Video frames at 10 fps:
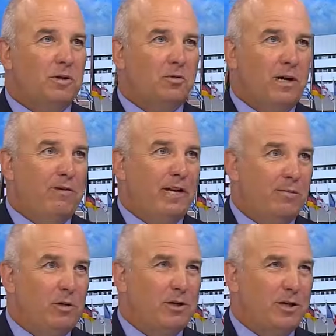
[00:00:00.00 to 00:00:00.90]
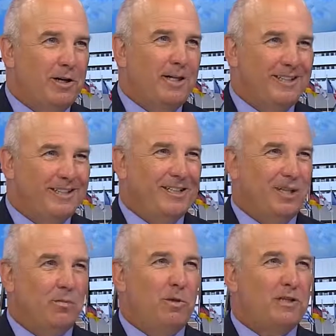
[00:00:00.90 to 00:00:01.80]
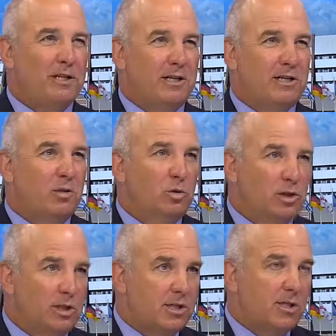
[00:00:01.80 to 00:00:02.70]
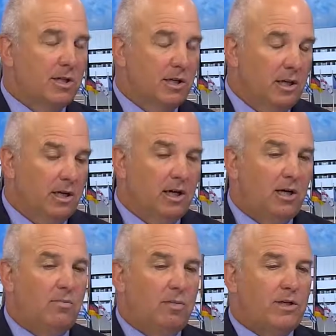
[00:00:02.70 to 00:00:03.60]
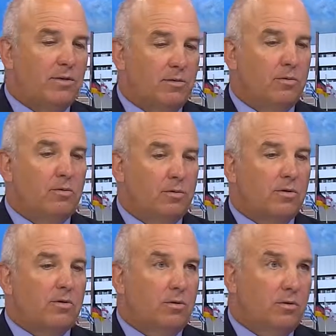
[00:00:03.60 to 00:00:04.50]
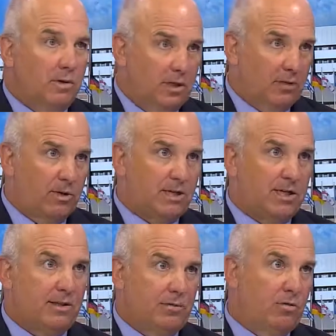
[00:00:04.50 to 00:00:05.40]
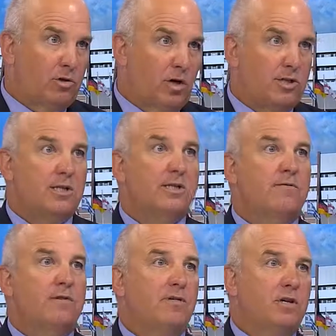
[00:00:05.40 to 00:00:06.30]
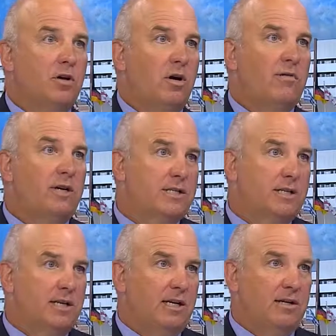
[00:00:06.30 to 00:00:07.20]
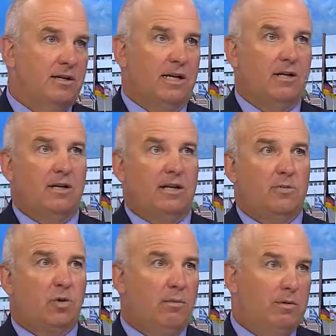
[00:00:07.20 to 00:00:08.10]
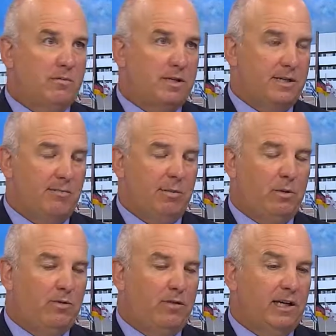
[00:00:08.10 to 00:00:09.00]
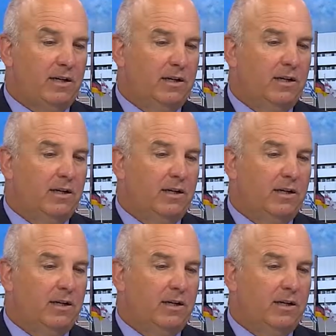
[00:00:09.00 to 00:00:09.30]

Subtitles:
to advocate military solutions, but through addressing the root causes of the conflicts and the problems that people are fleeing.